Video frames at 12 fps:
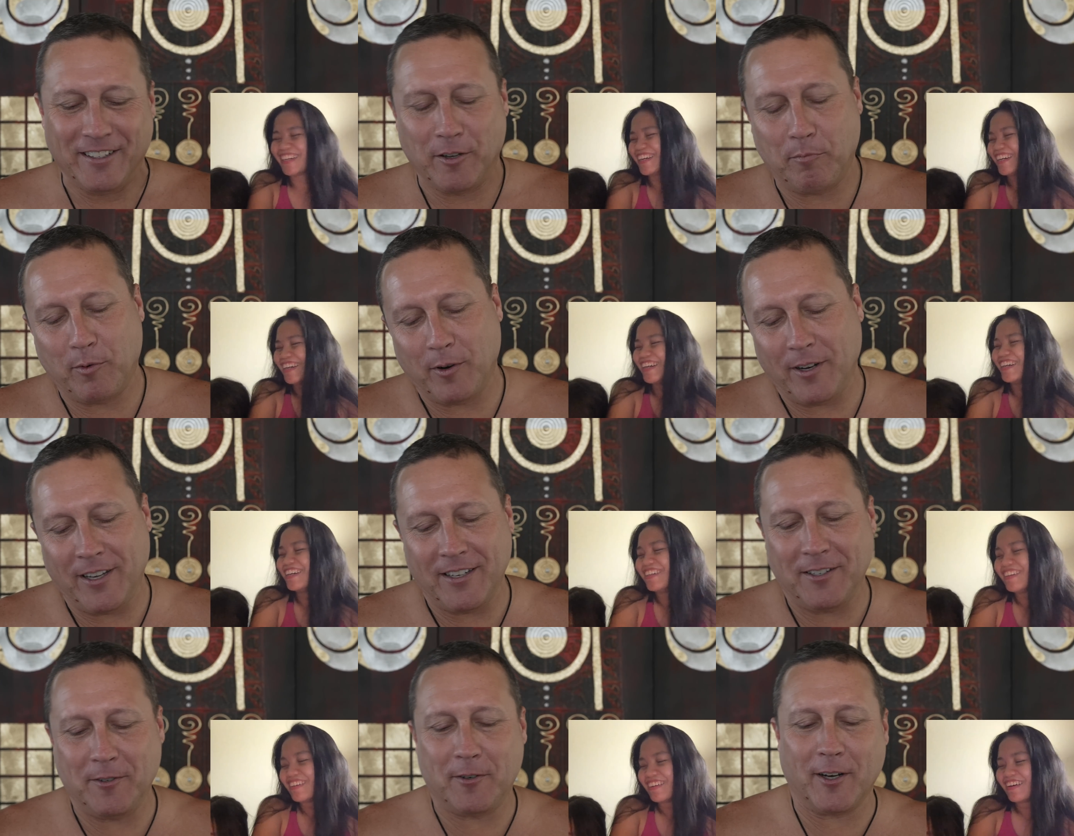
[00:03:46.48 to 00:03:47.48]
Speaker 1: The point
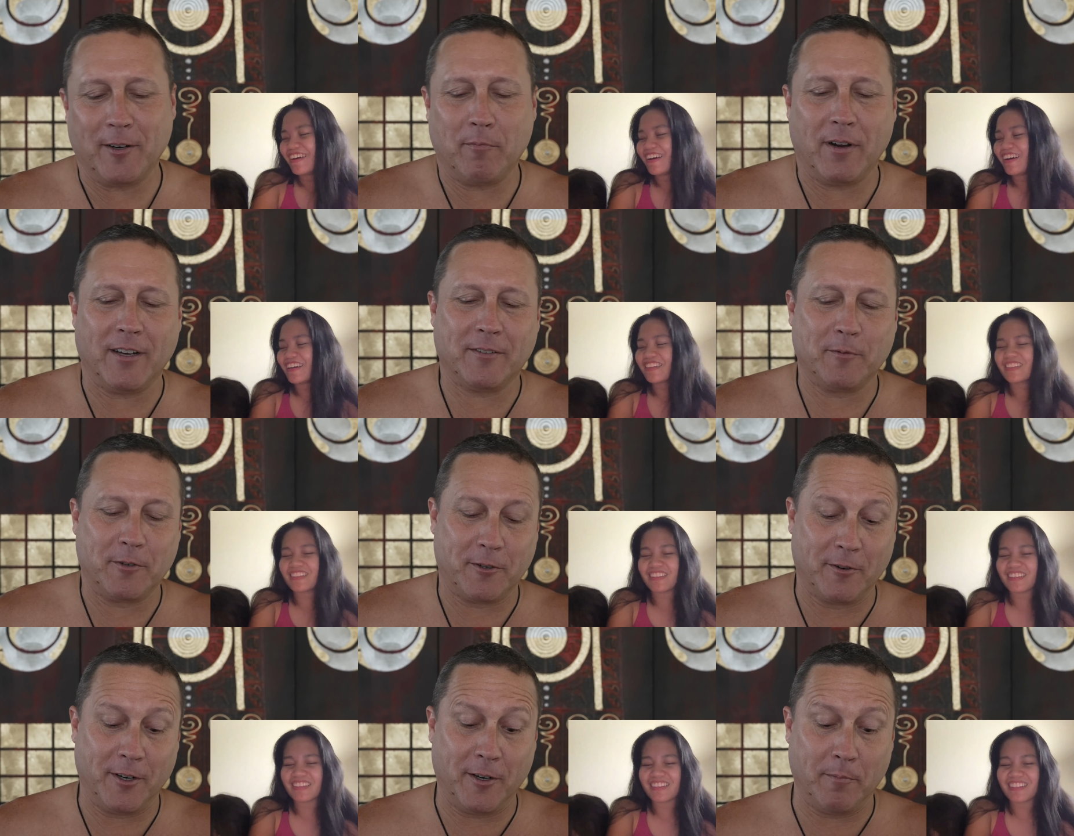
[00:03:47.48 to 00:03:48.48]
is, you tried to buy some
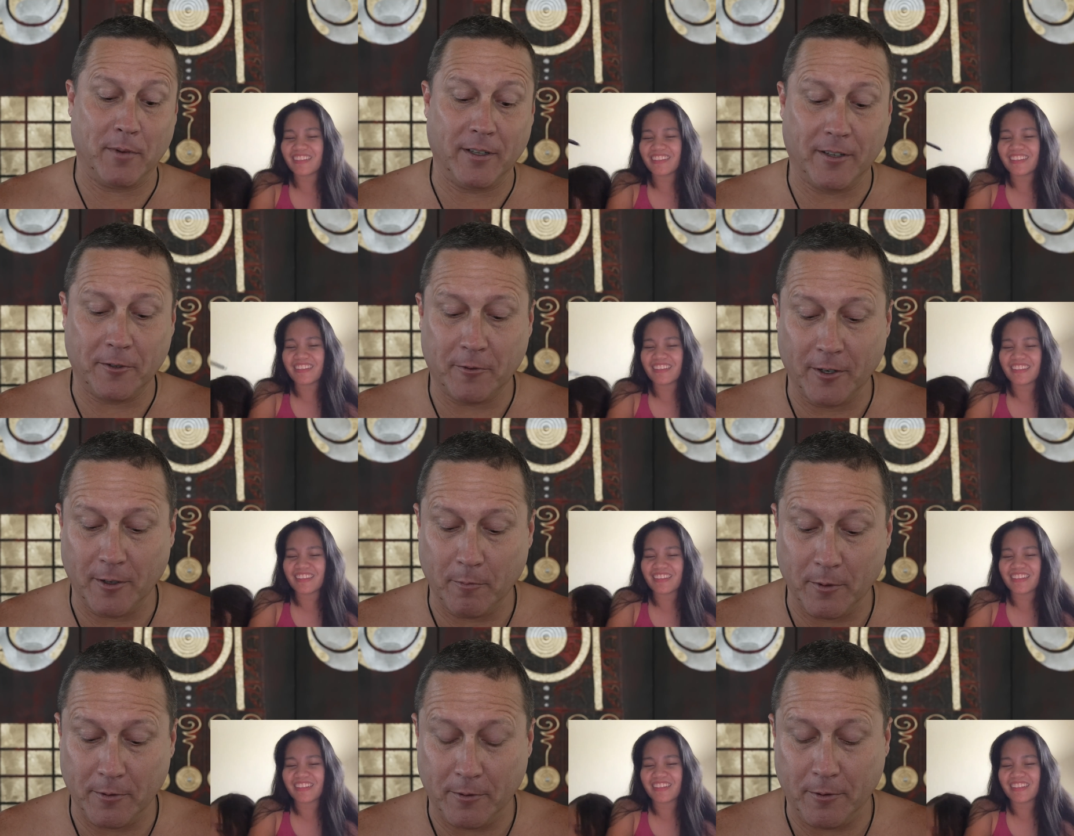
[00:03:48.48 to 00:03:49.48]
shrimp, but the
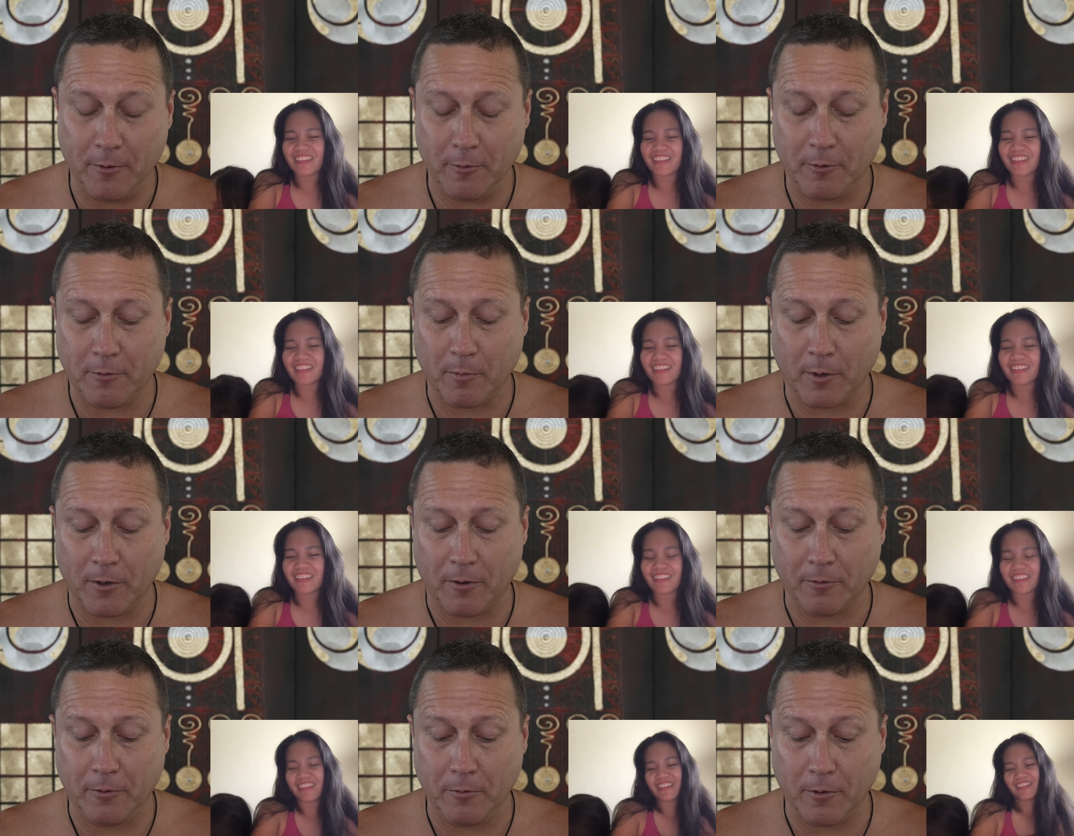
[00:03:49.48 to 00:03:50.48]
shrimp was too
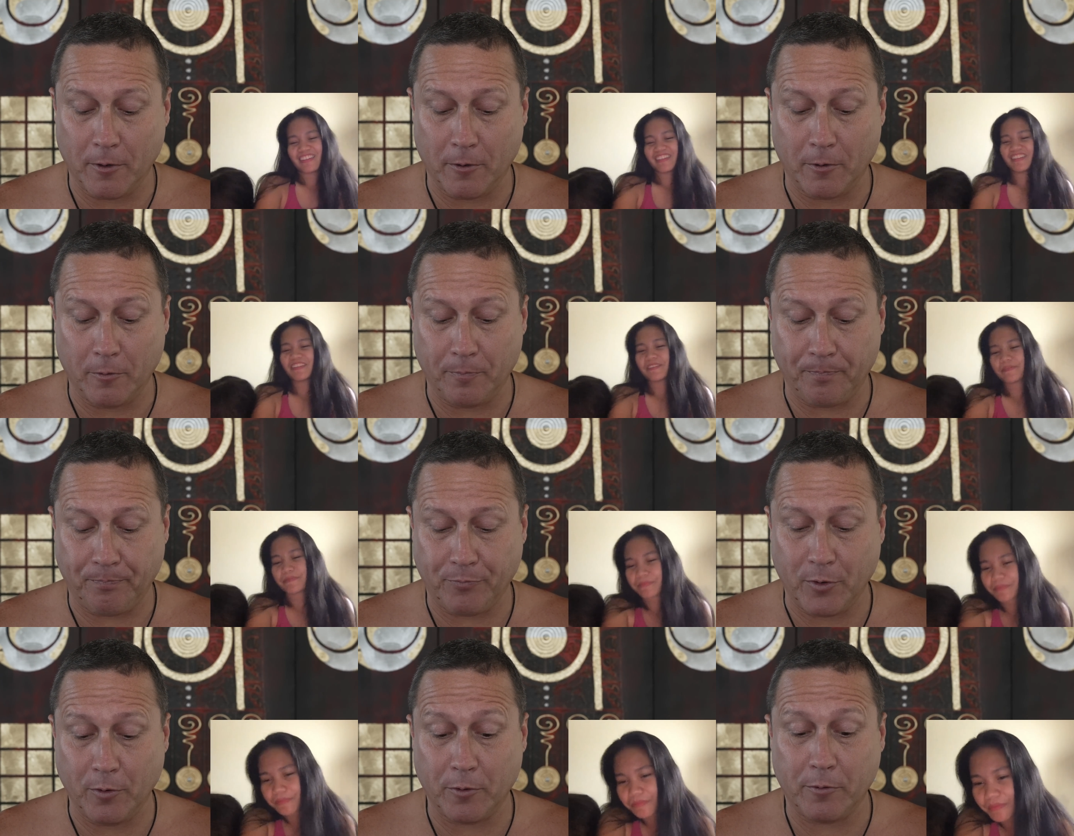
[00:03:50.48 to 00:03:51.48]
small, too old,
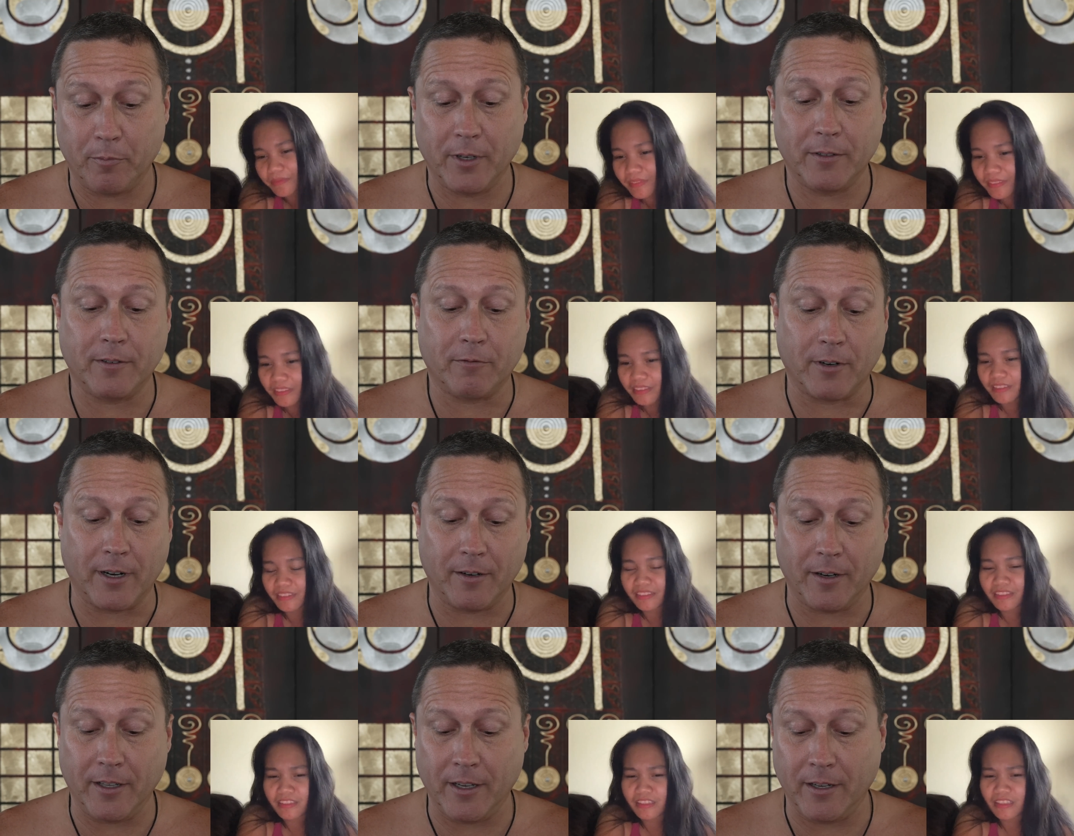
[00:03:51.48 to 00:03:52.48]
too expensive, right?
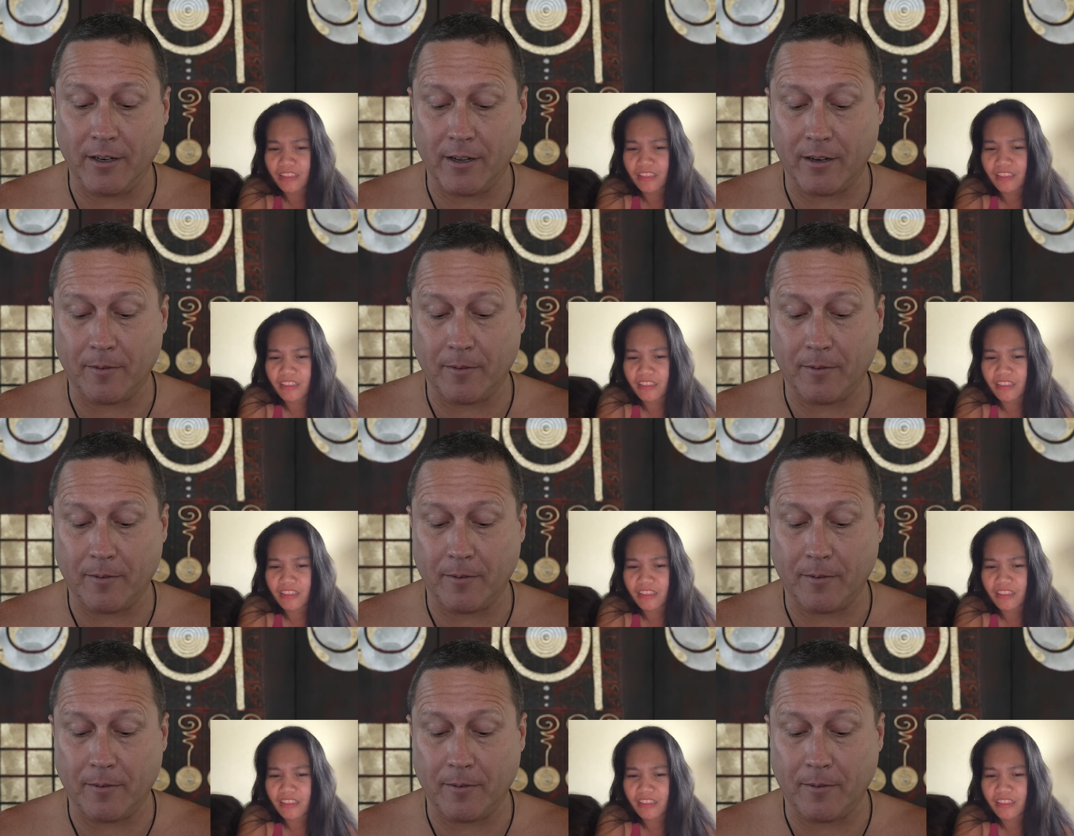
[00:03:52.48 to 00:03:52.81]
And then,